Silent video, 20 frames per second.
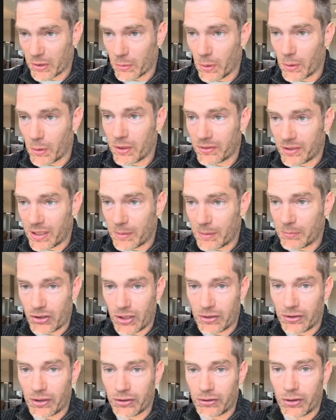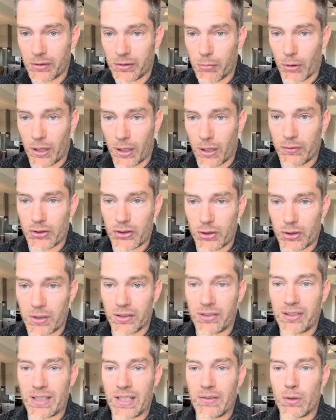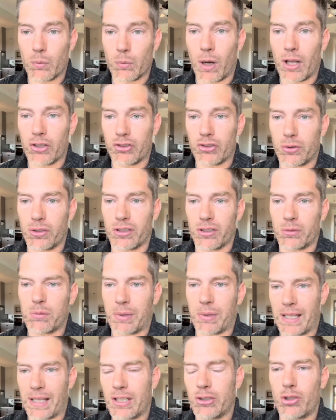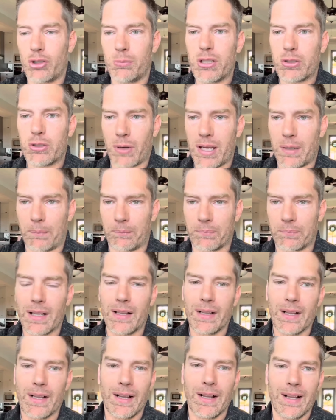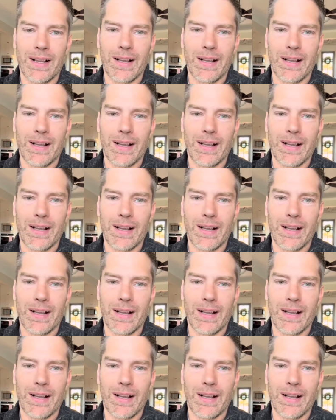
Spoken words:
Huffman quote, it seems that Jesus could pray for Judas even while Judas was planning to betray him.